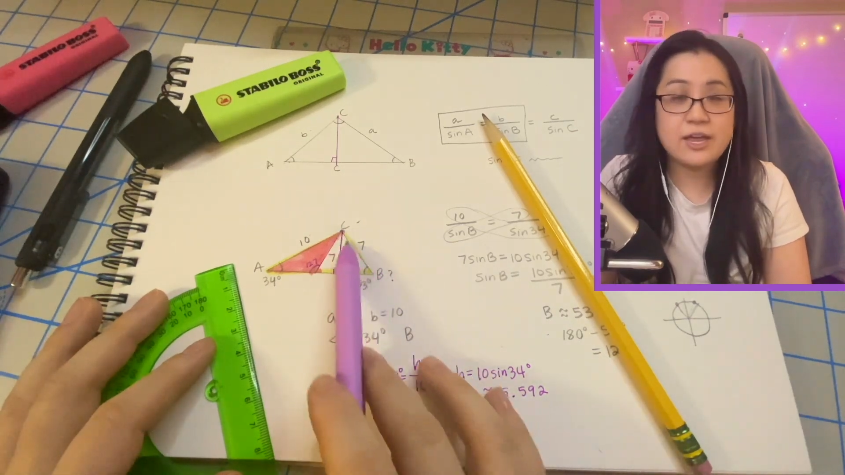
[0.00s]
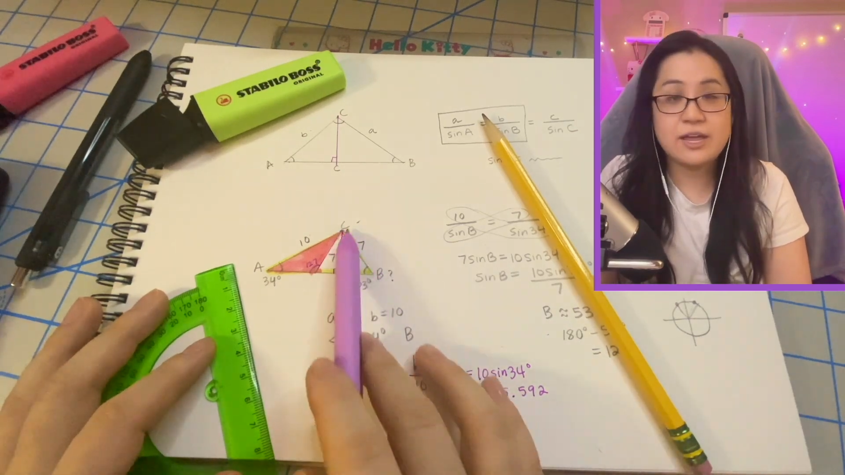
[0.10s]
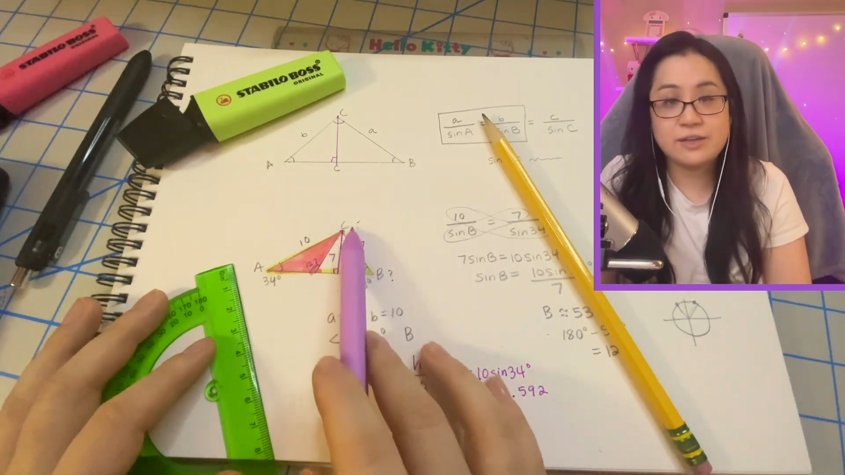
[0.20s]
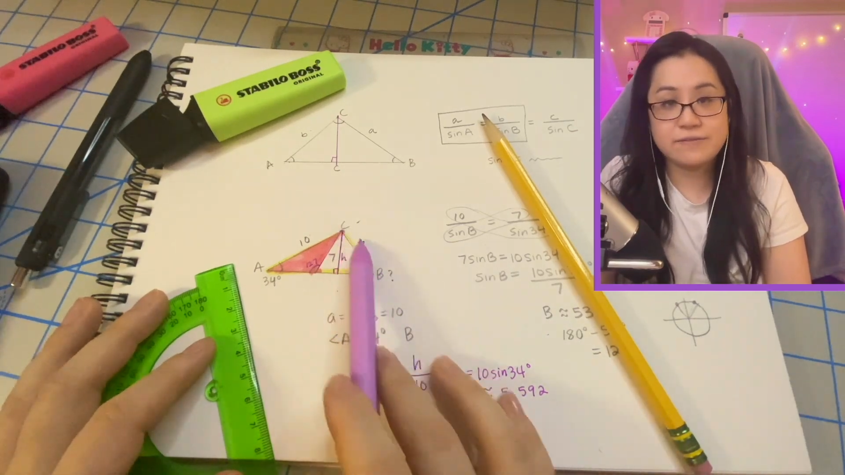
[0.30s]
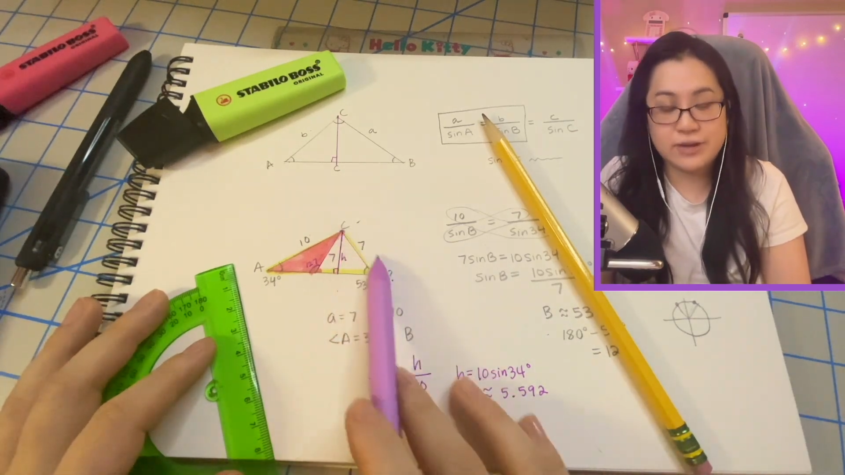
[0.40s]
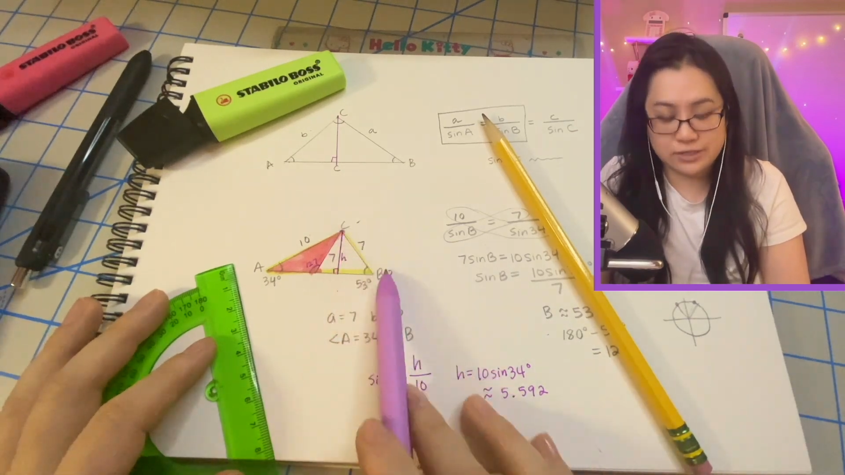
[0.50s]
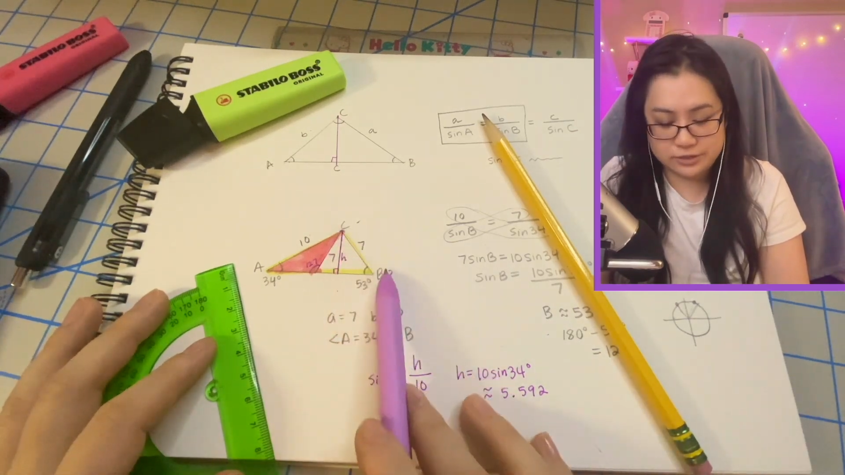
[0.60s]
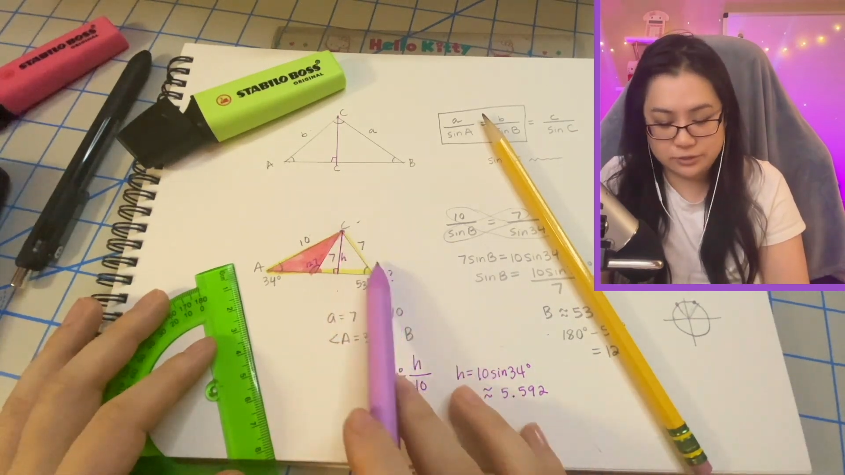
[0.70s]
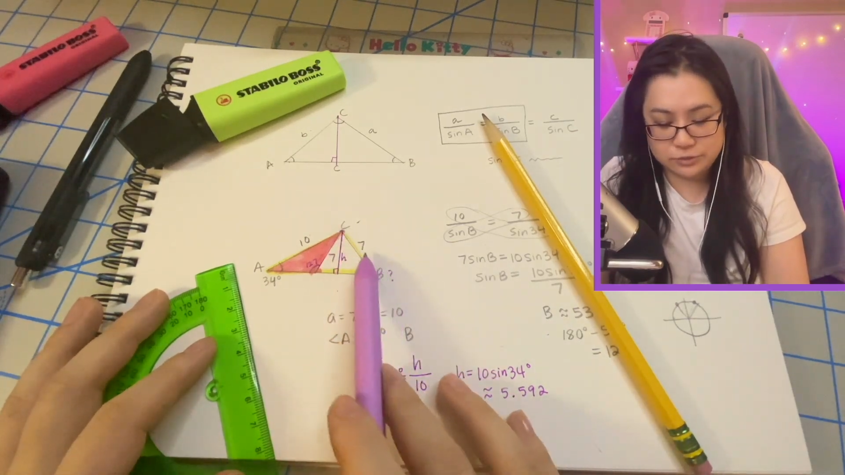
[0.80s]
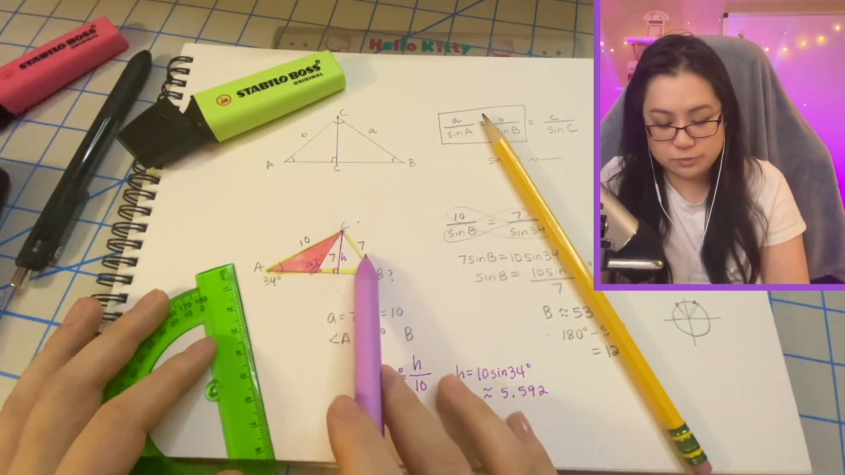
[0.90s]
a
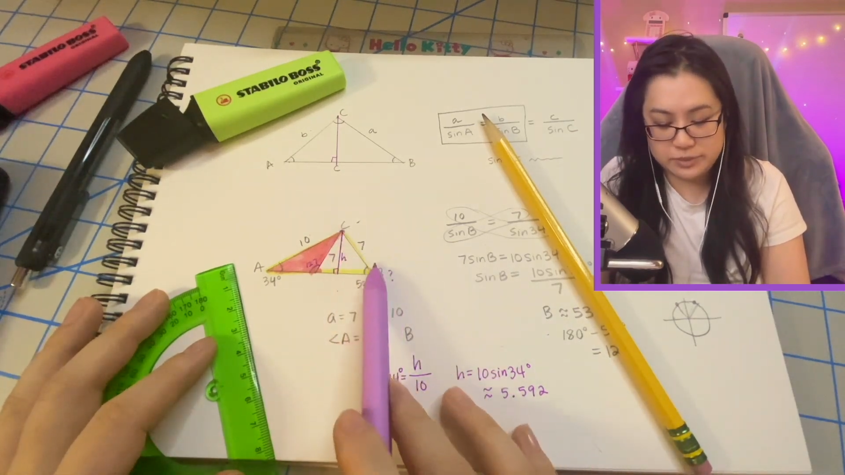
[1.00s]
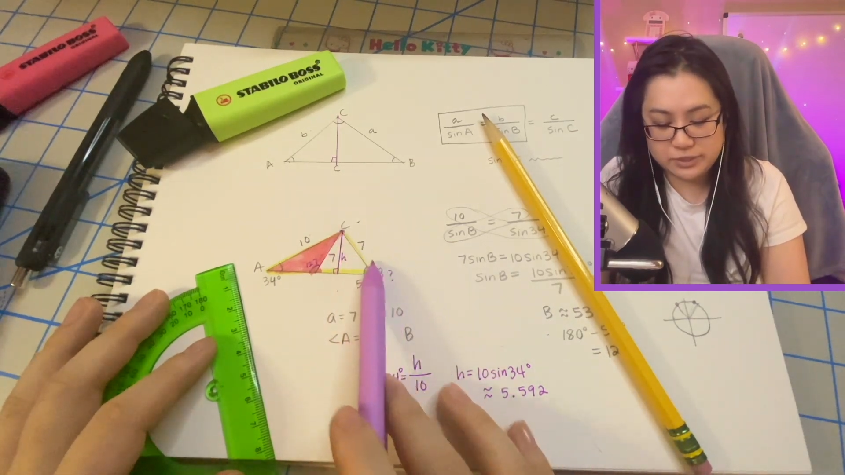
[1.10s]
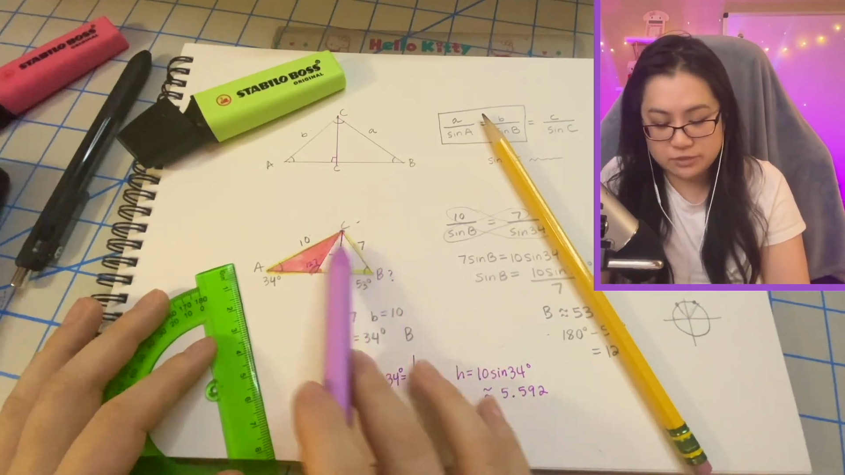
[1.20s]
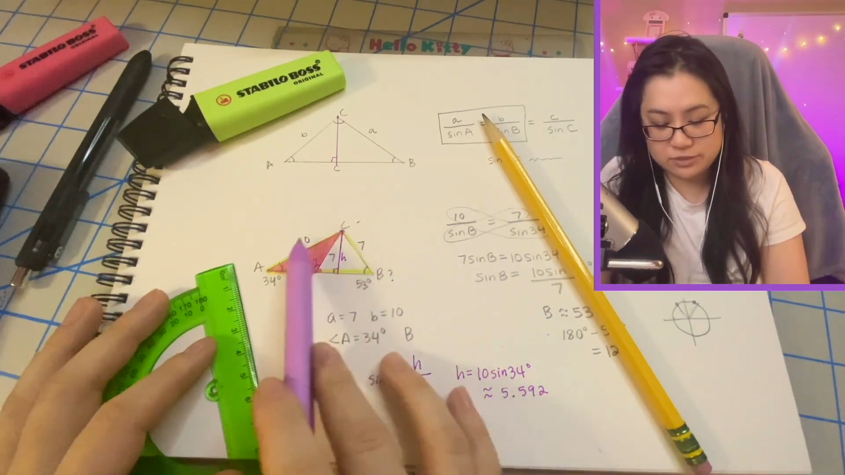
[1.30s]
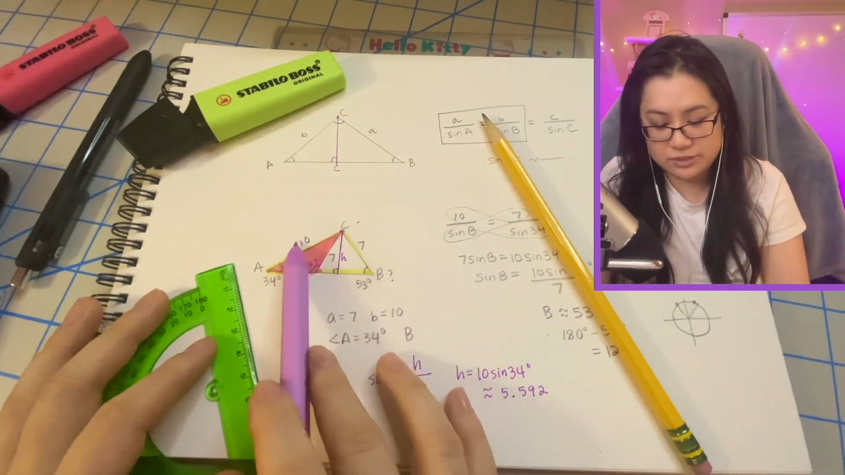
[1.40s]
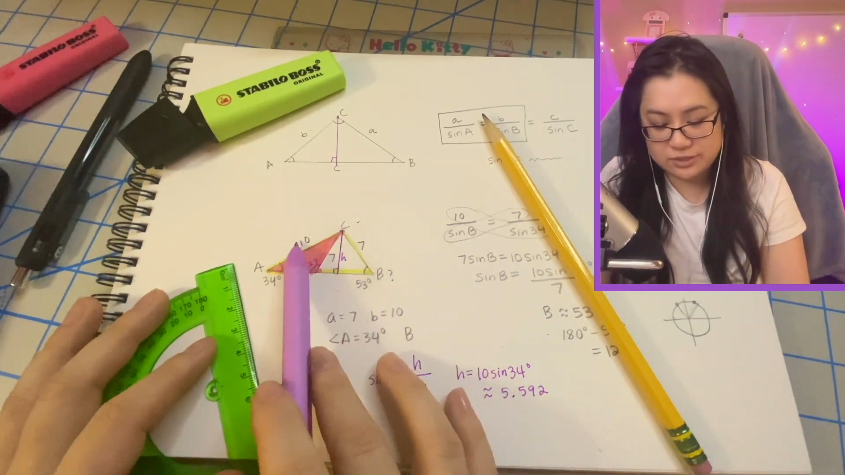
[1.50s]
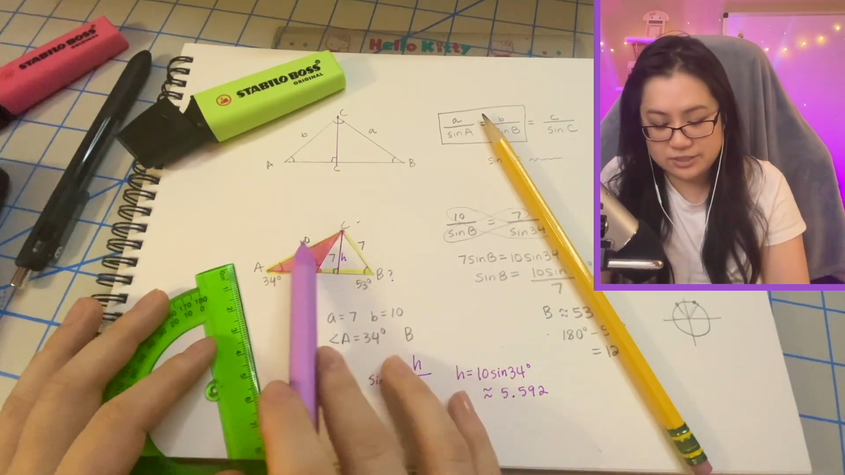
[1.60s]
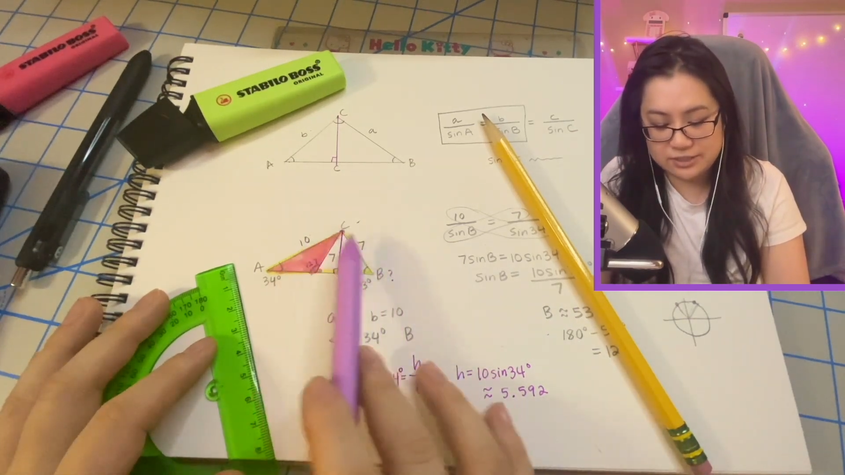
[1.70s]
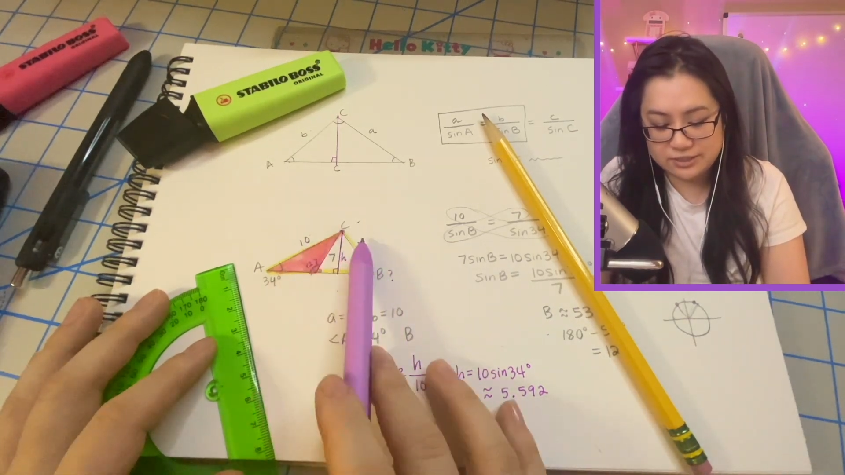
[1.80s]
value is bigger than 10,